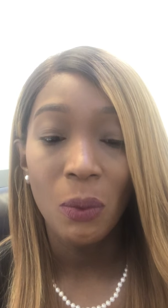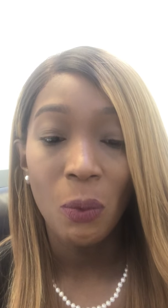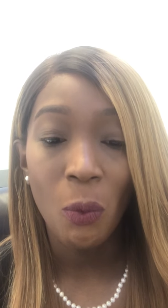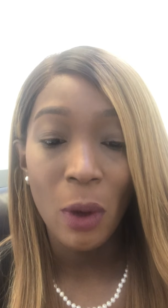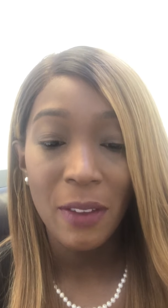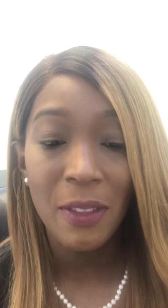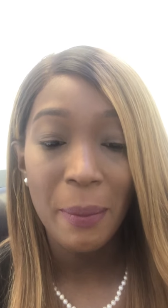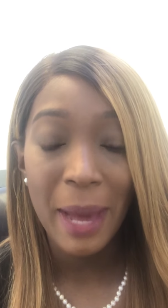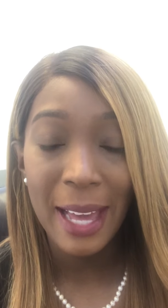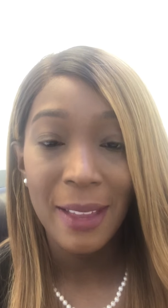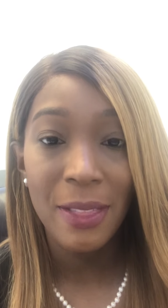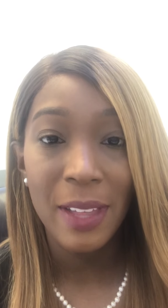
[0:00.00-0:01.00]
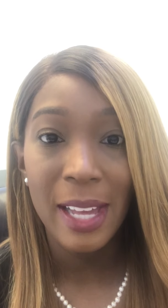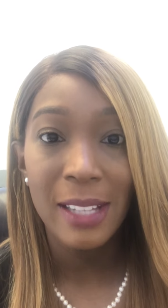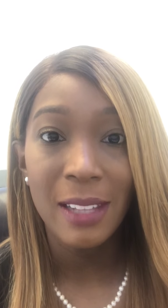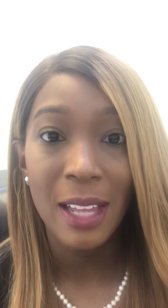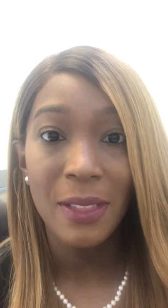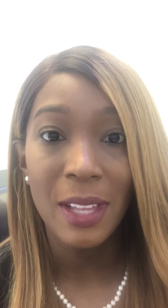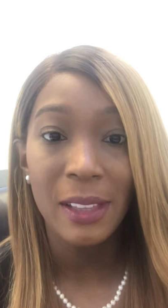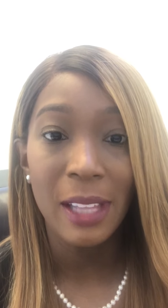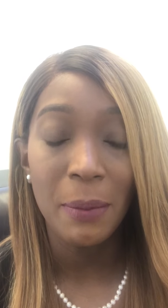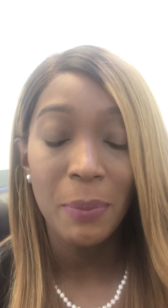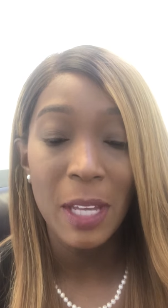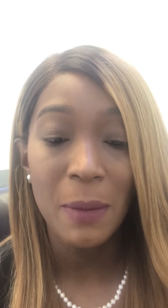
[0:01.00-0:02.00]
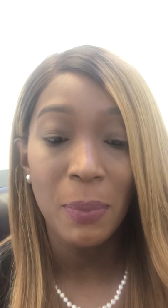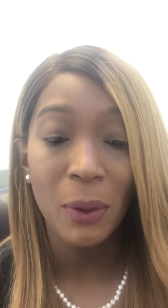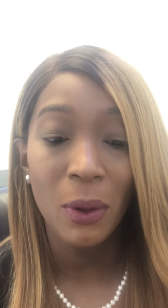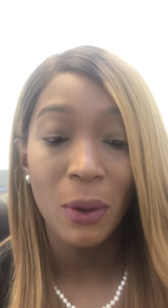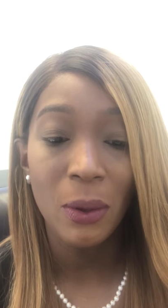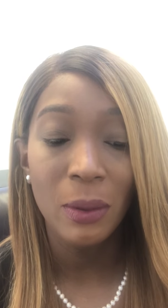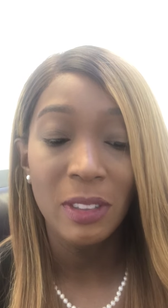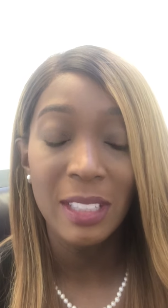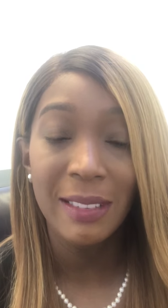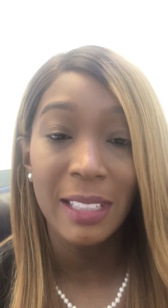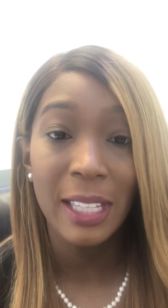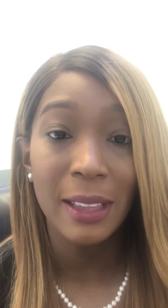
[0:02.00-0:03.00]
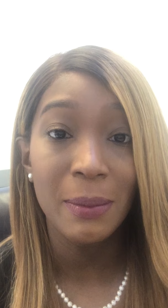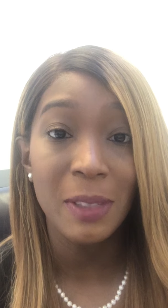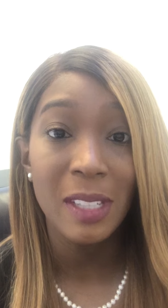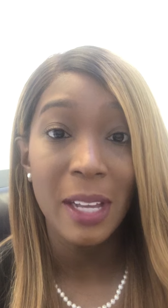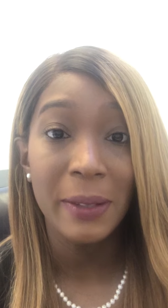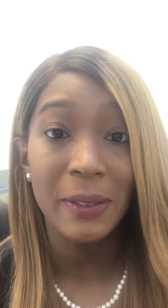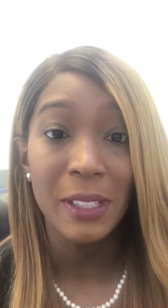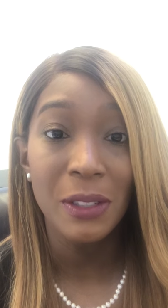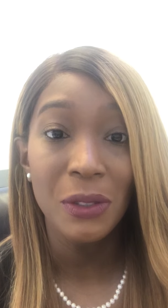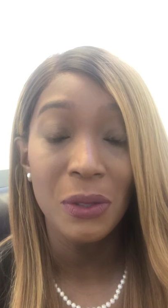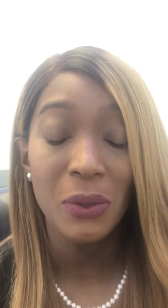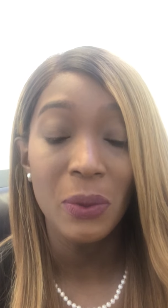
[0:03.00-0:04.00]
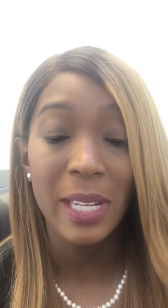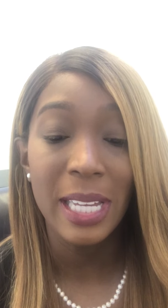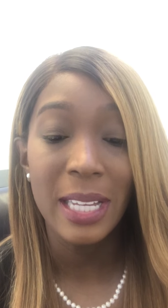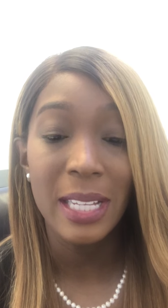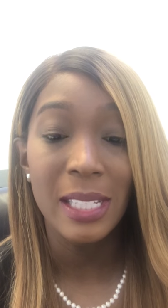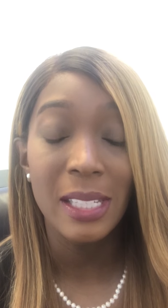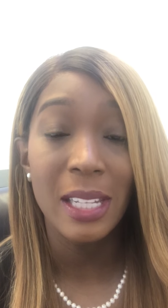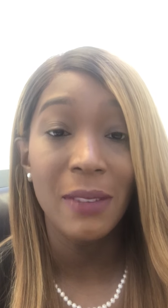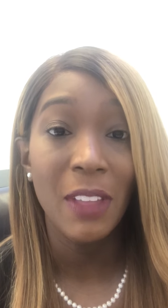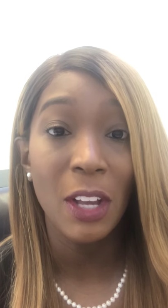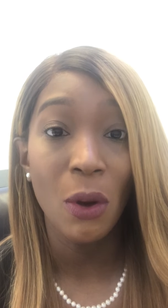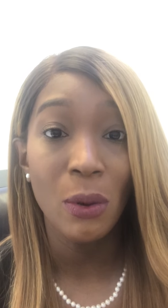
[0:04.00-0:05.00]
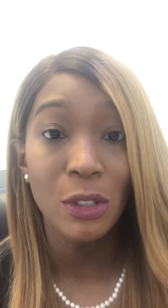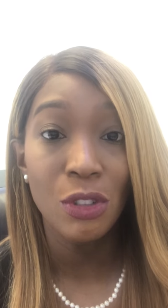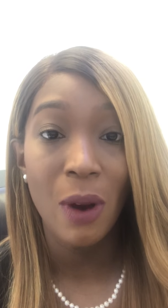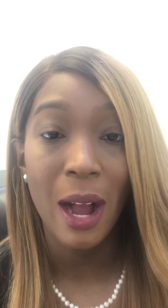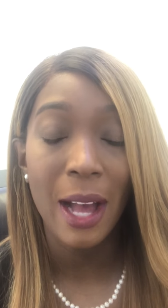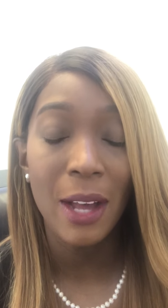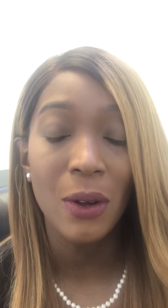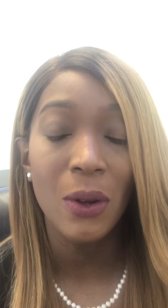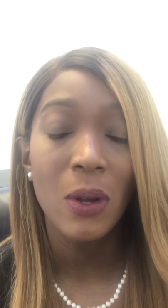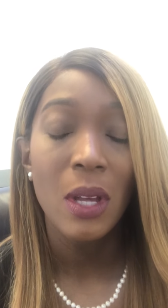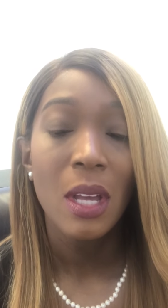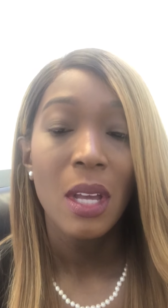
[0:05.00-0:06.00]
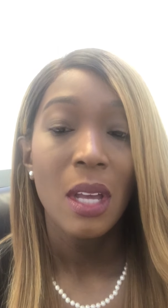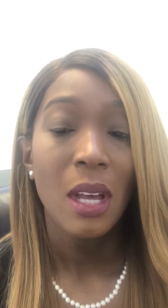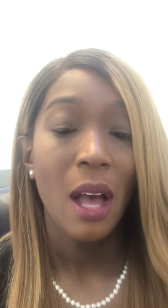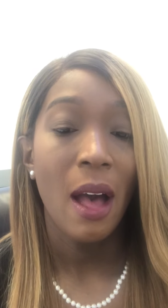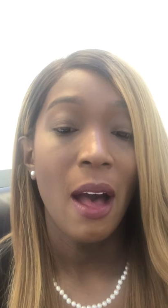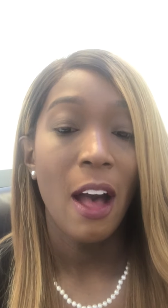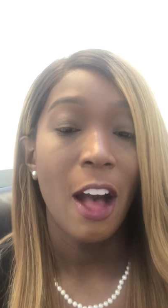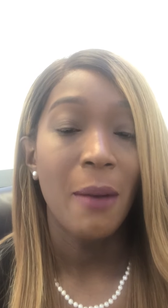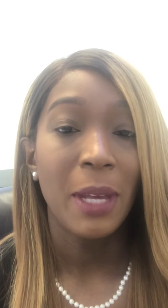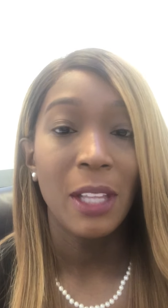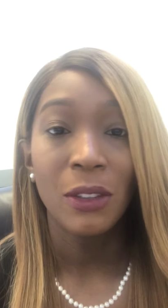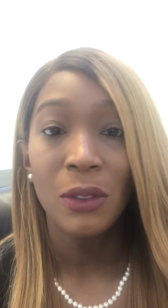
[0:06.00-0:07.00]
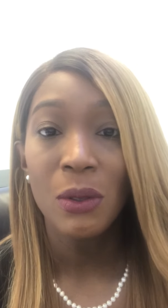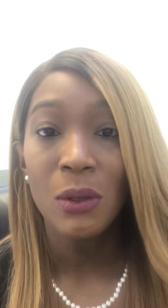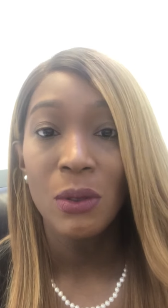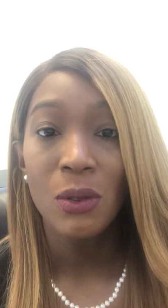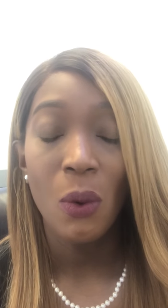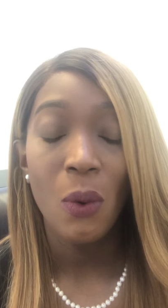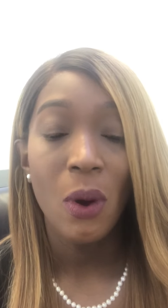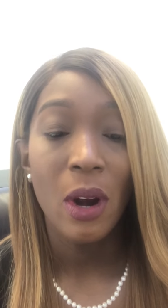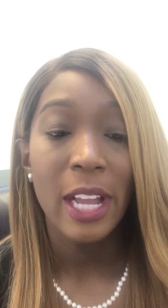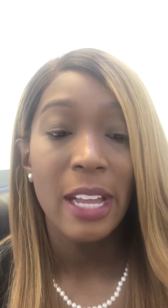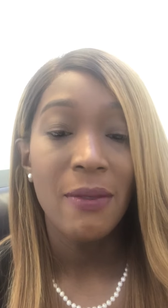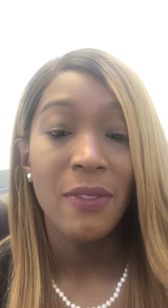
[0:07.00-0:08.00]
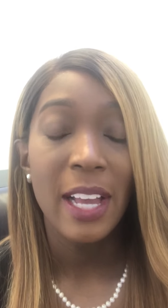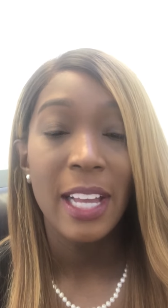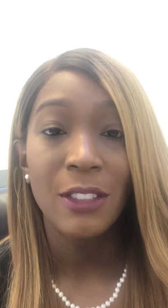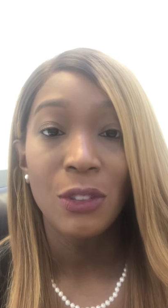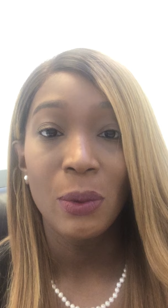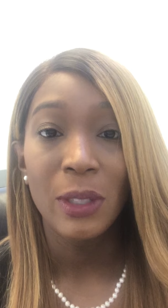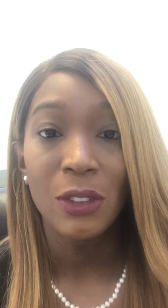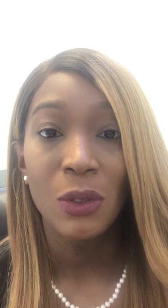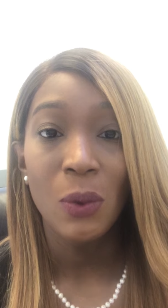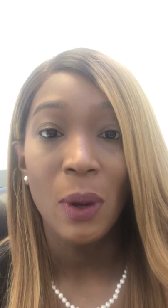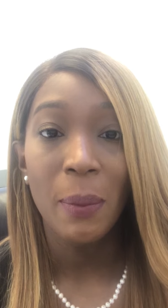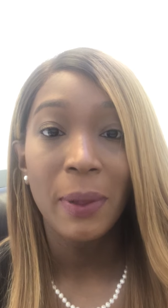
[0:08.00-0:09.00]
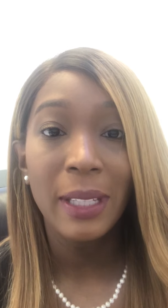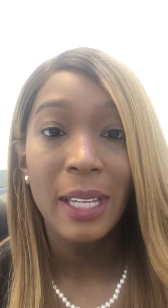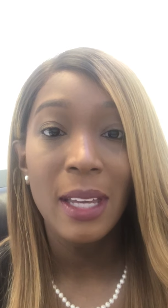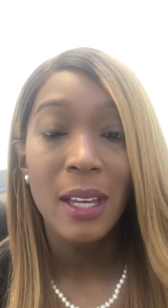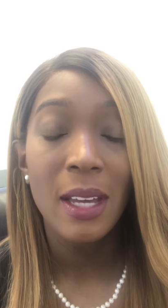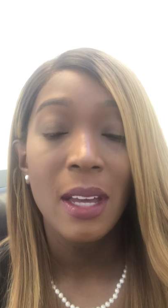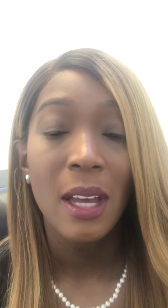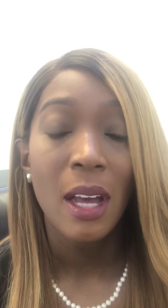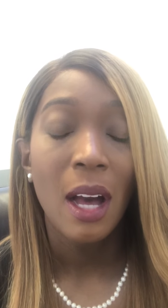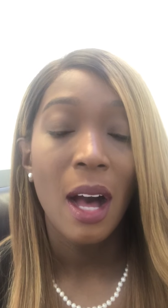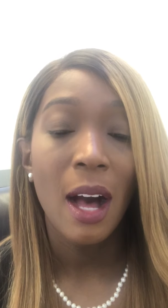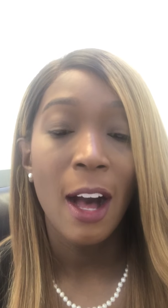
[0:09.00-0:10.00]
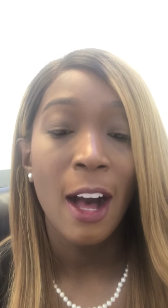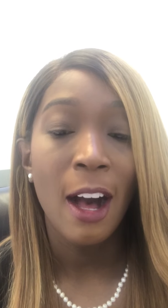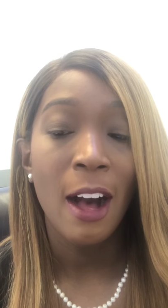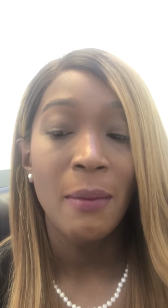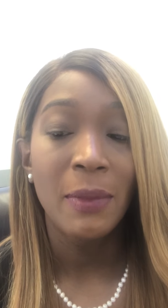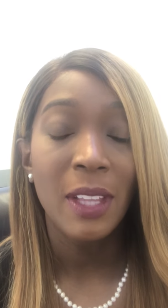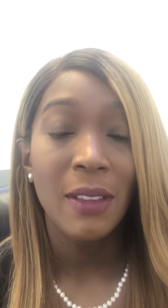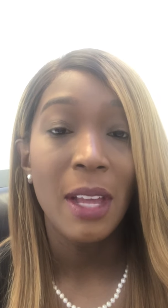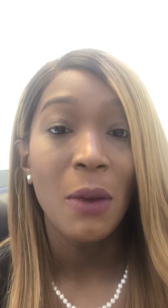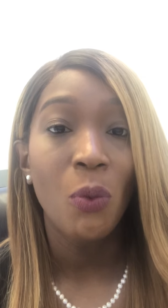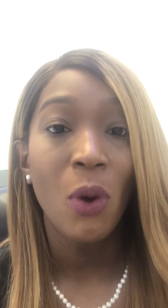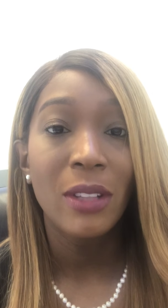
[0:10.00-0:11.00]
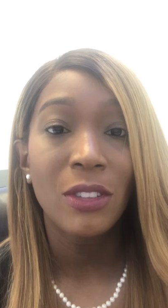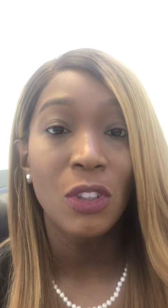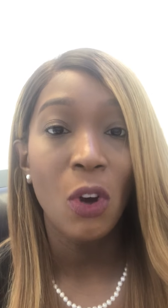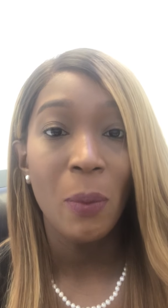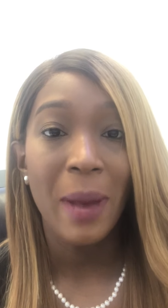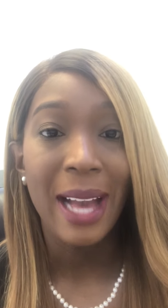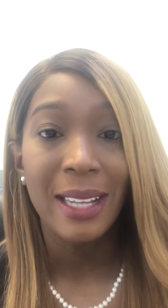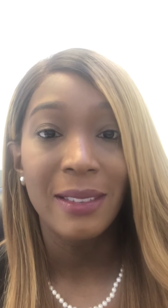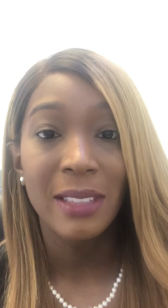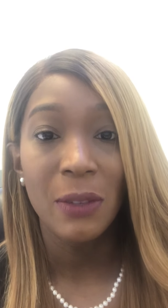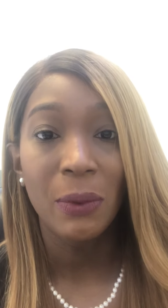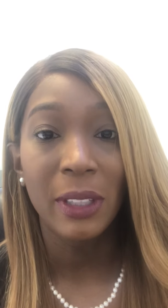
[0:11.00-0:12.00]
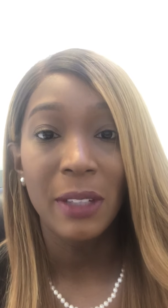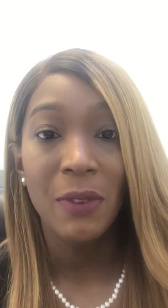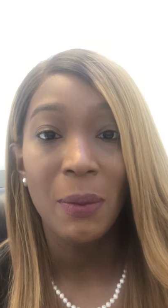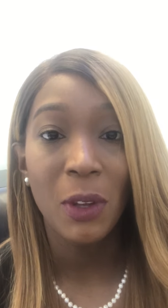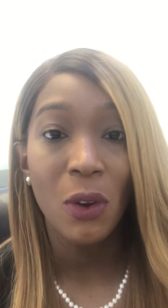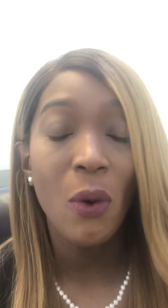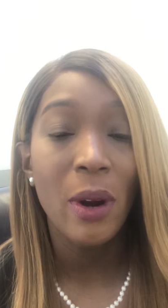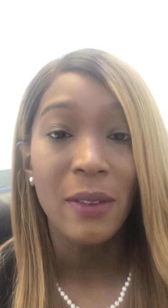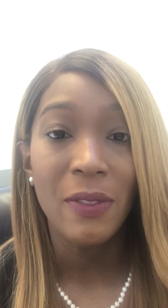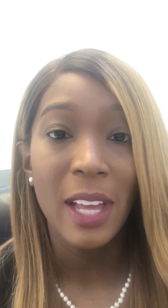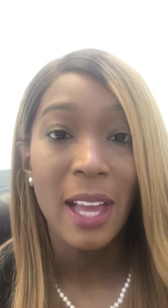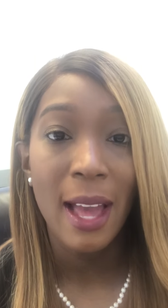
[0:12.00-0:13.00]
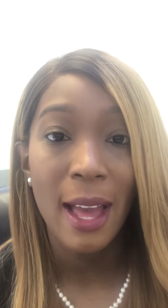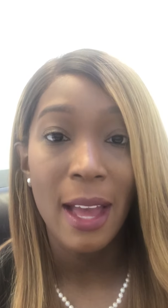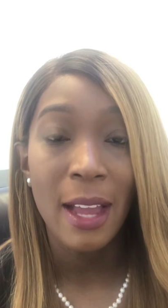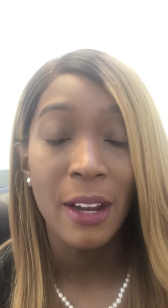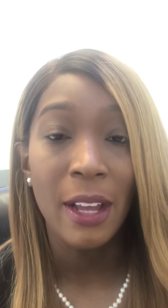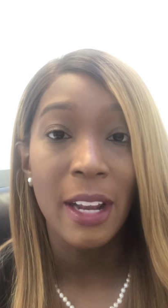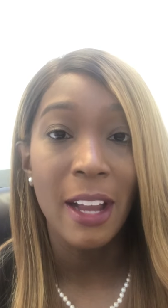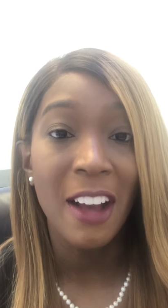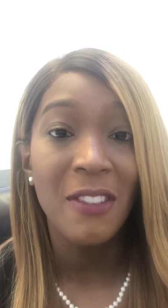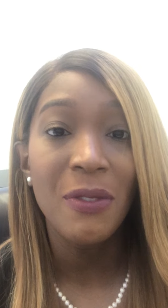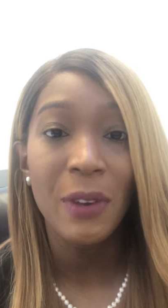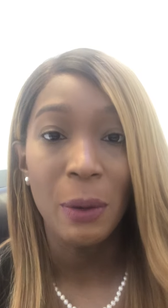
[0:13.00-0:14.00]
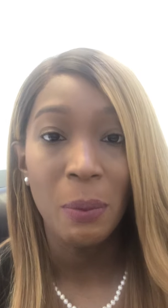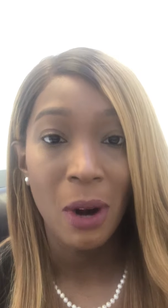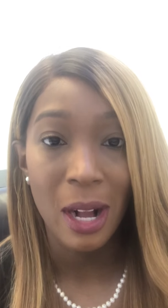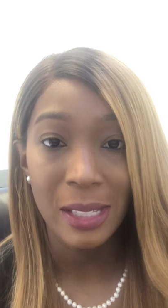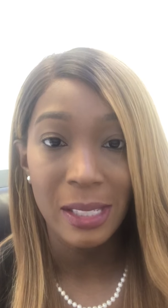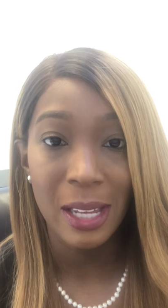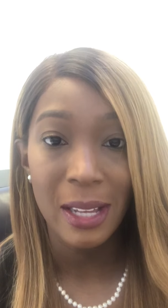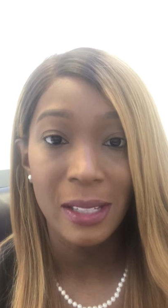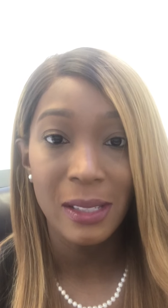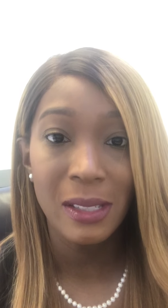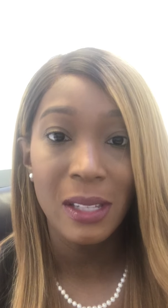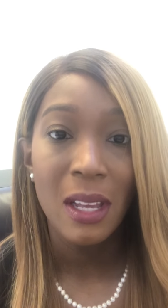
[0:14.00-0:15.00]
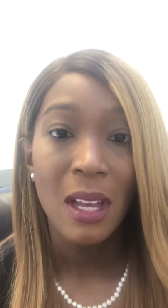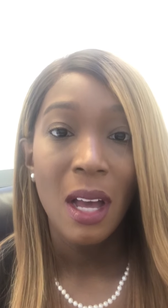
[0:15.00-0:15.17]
One of the main things I think that people tend to get themselves into is if they go to trial and lose, or if they enter into a plea, then they want to go back and seek relief from the court if they had an unfair process.